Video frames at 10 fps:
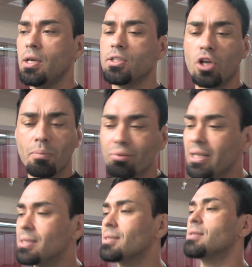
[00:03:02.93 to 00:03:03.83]
It's a
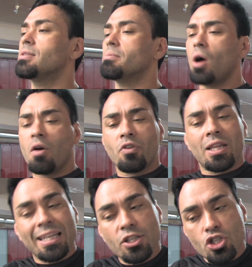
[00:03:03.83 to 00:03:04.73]
complete system of
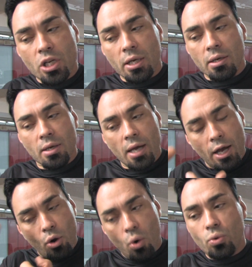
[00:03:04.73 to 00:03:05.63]
clinching
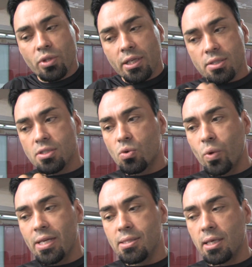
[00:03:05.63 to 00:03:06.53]
and holding and
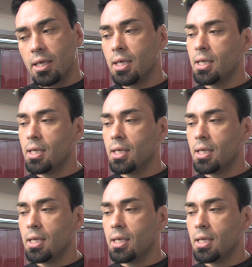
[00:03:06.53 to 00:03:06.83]
squeezing.